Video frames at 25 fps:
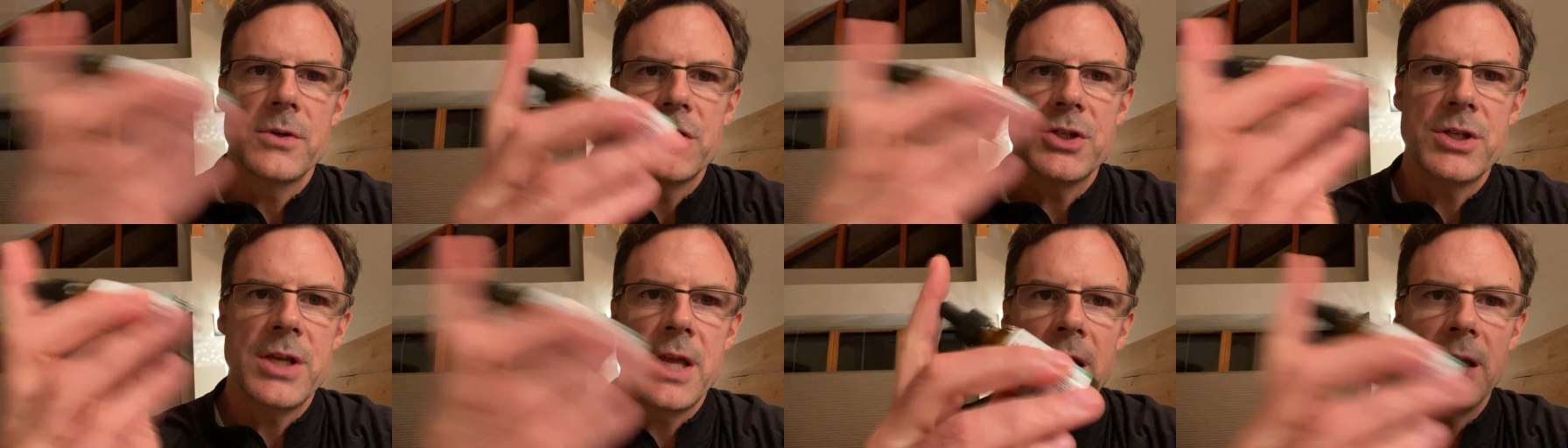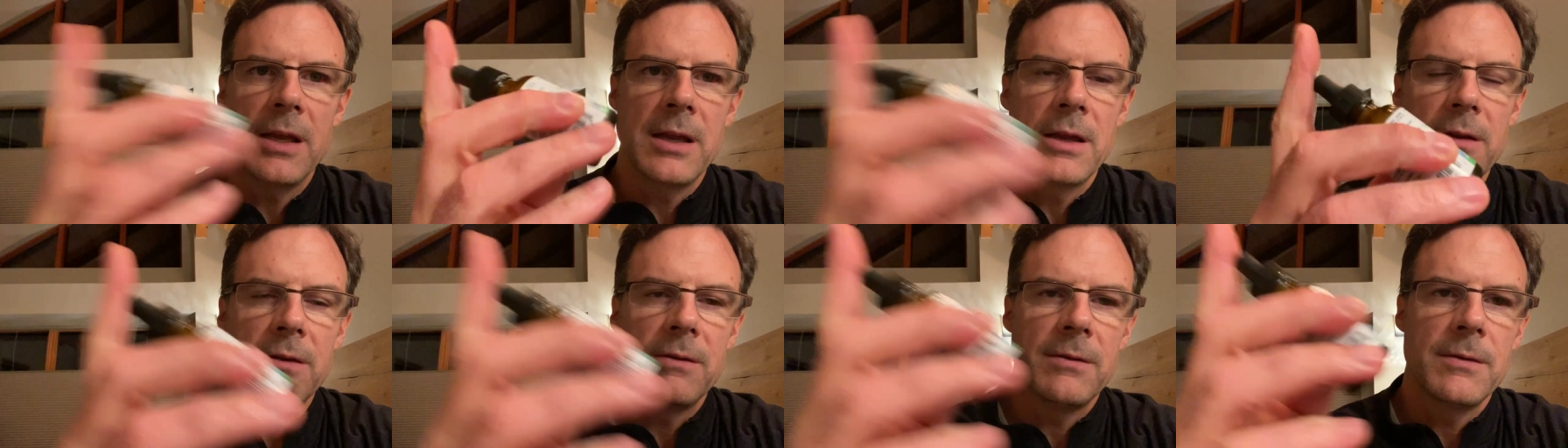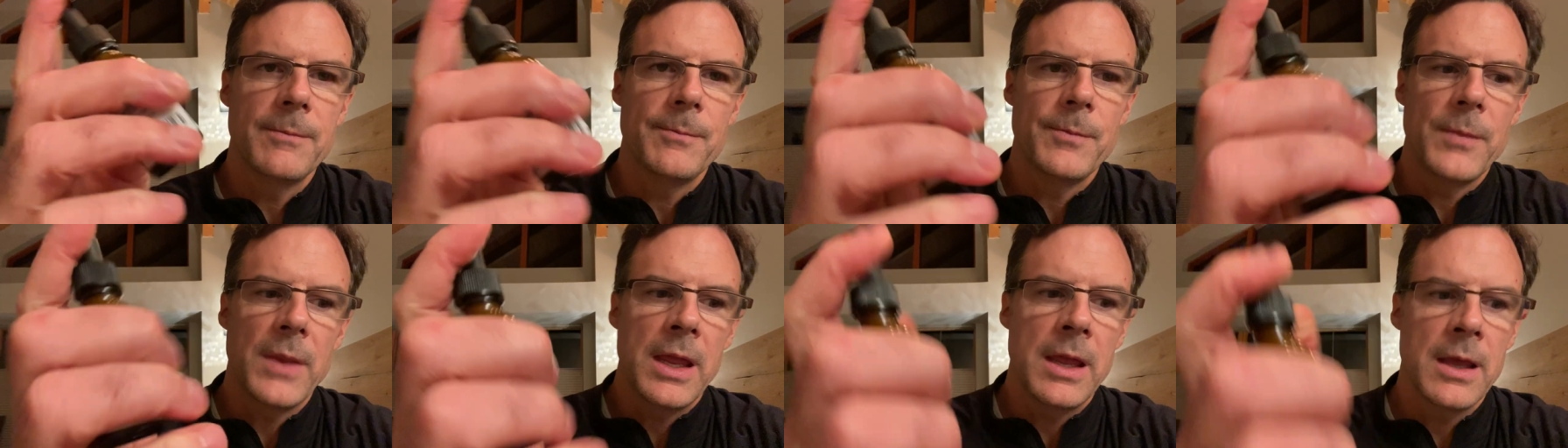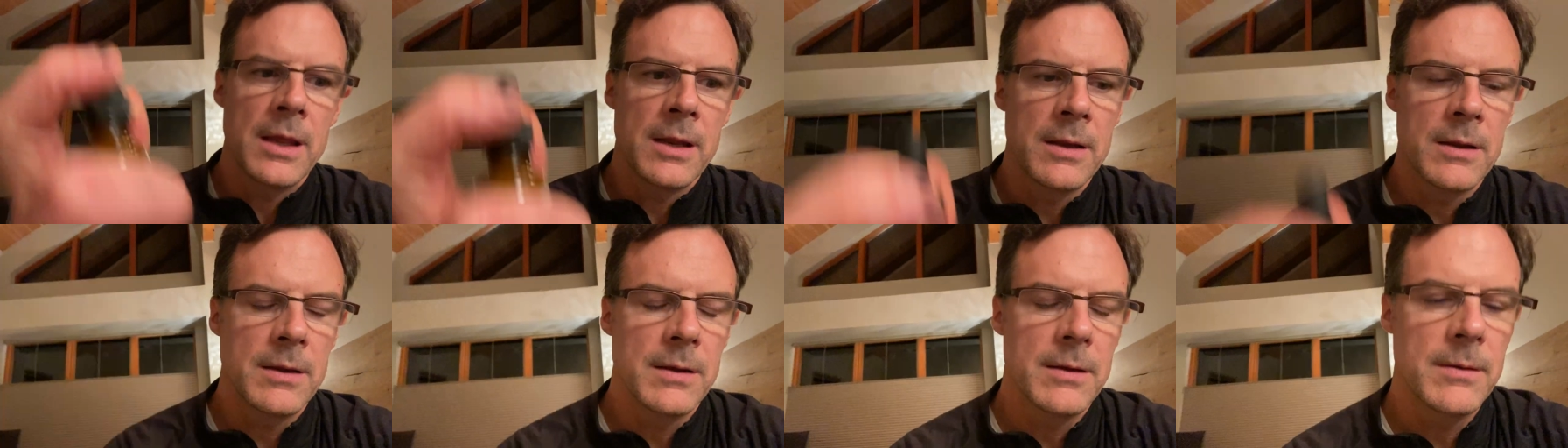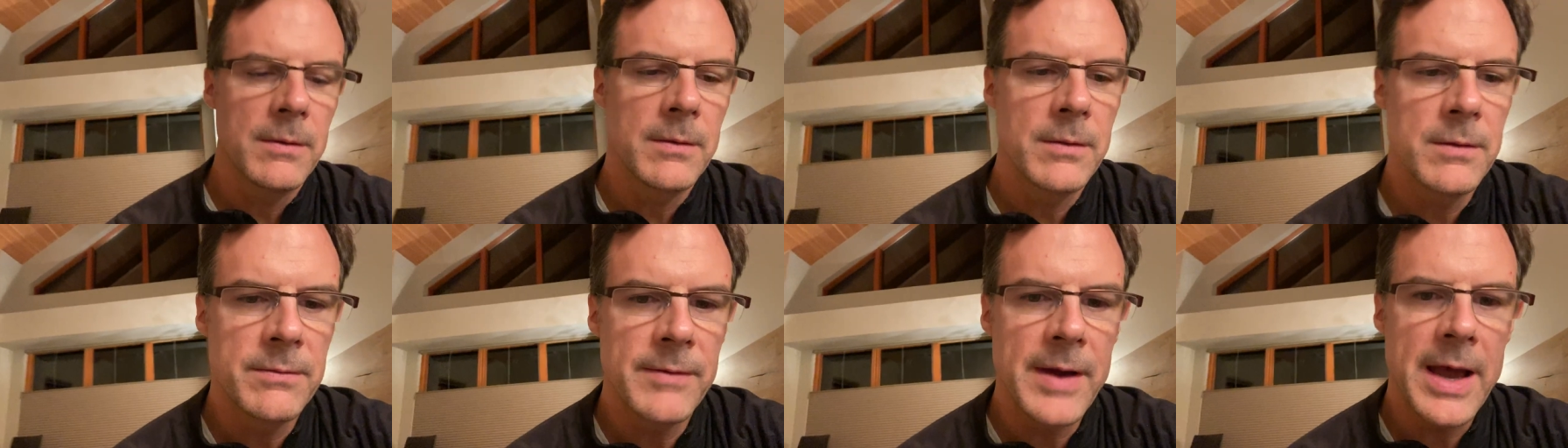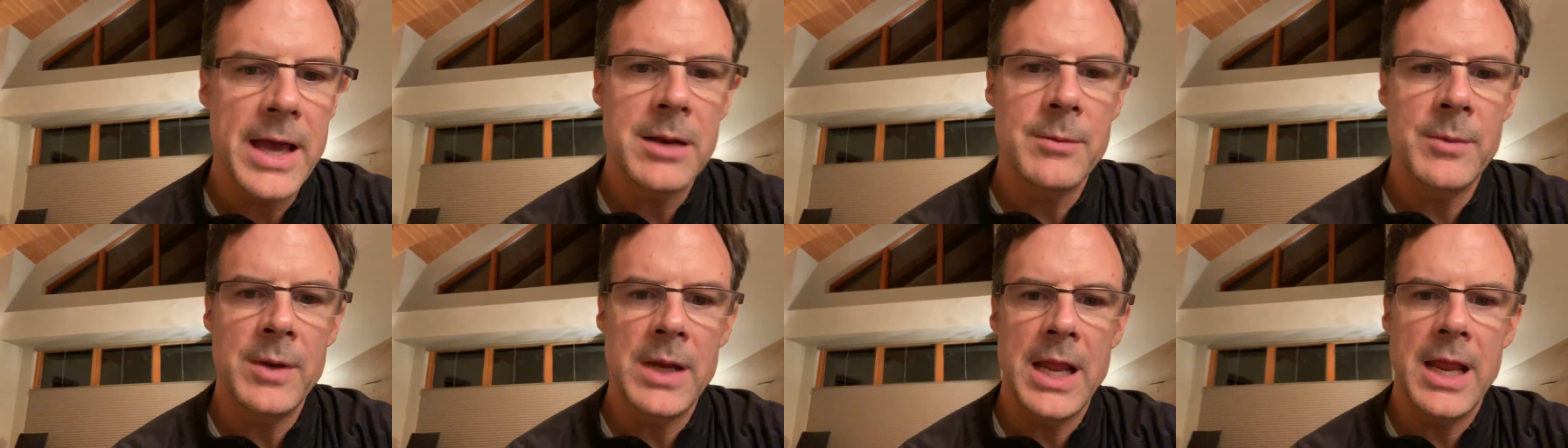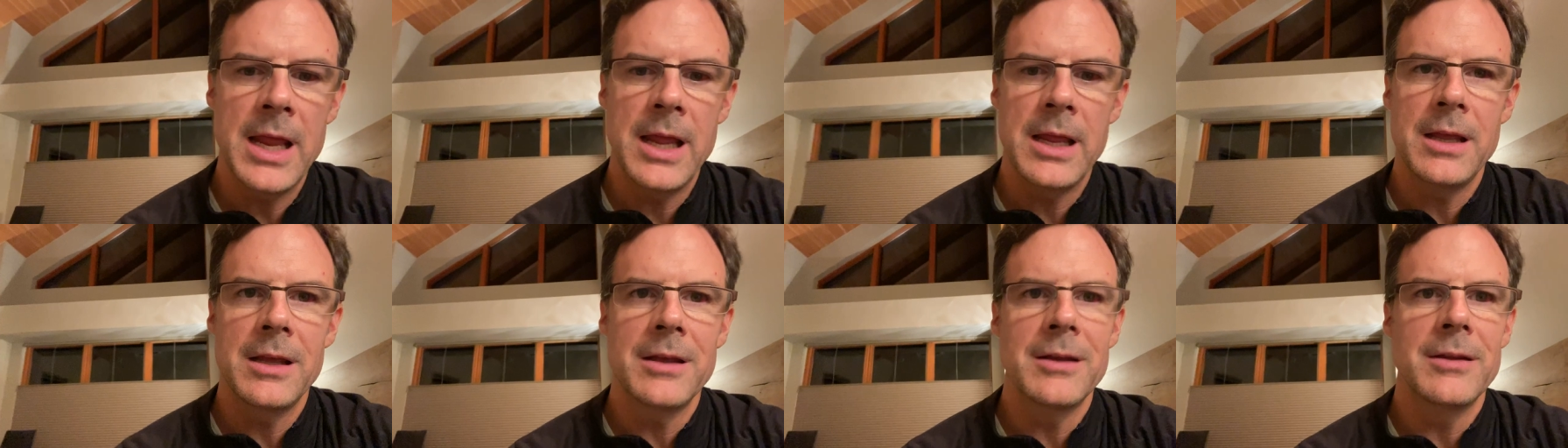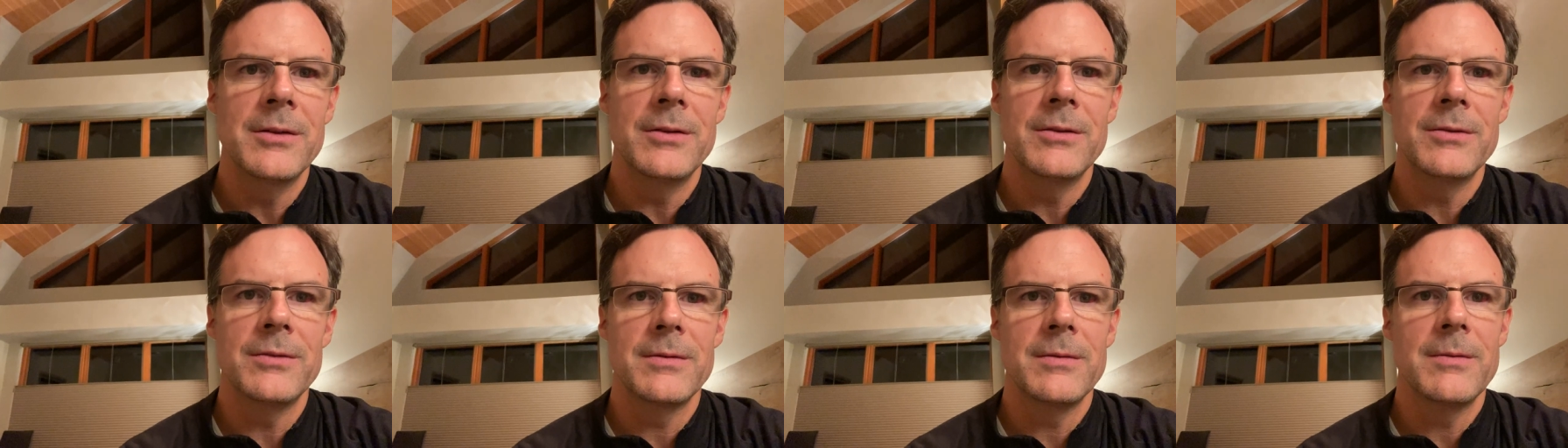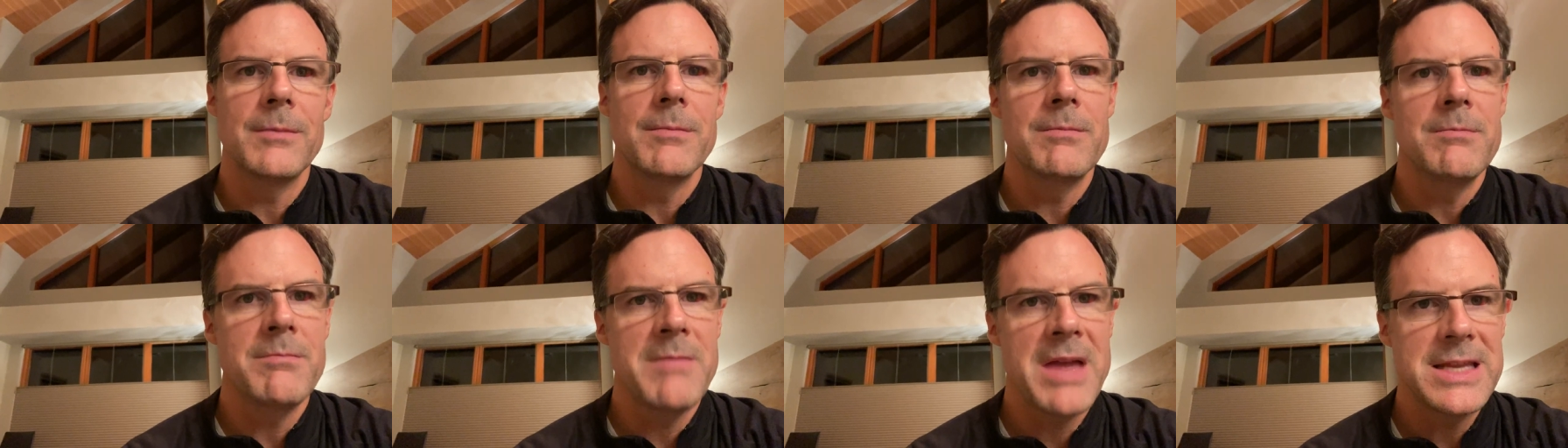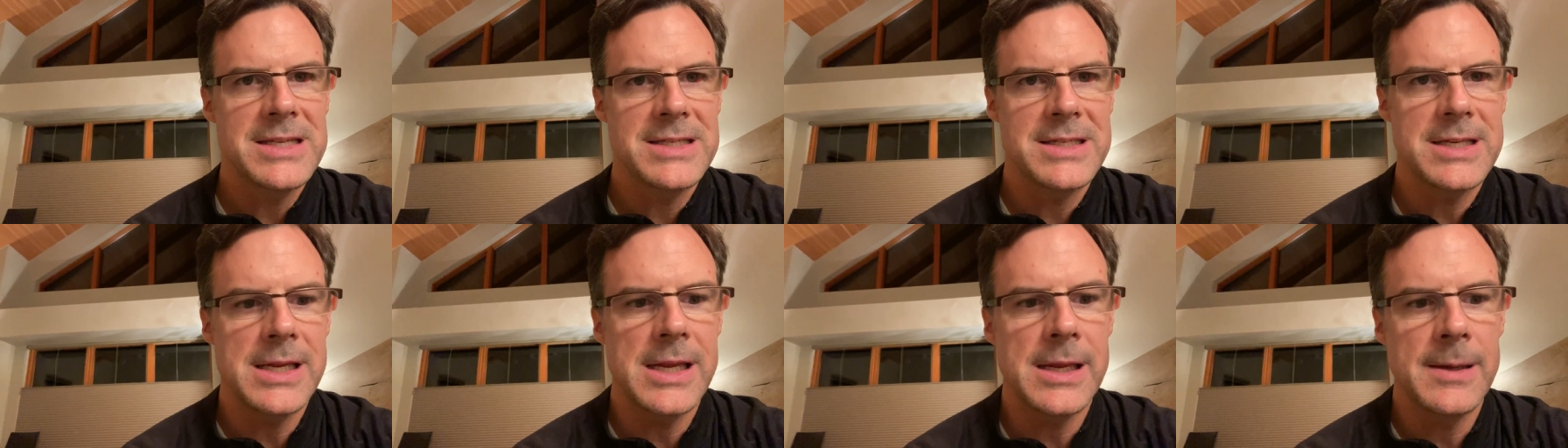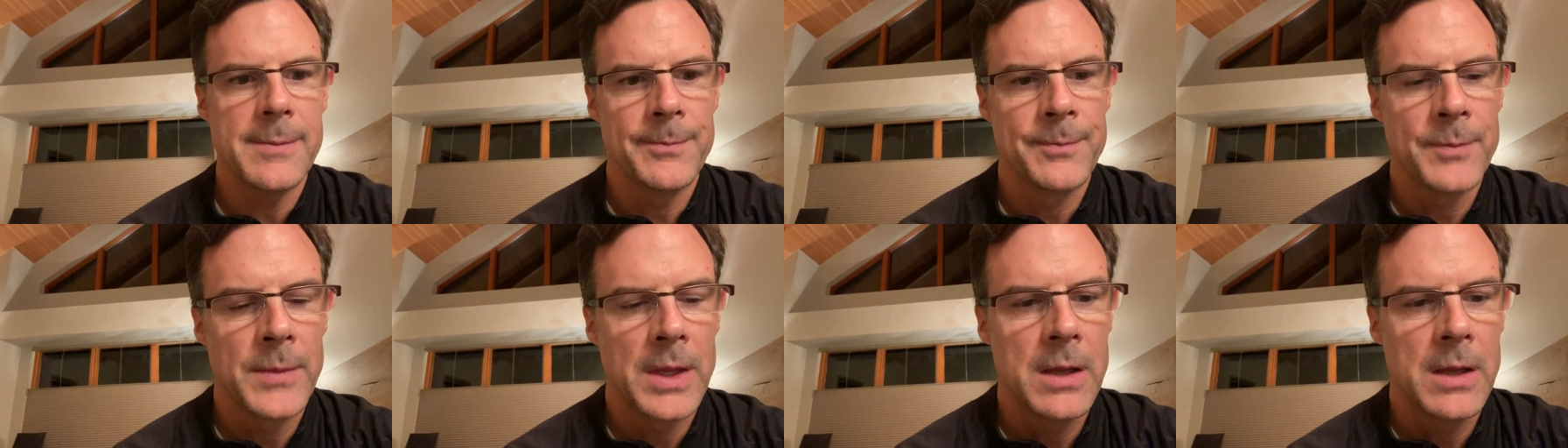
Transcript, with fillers: shake it, and the vitamin A is messy.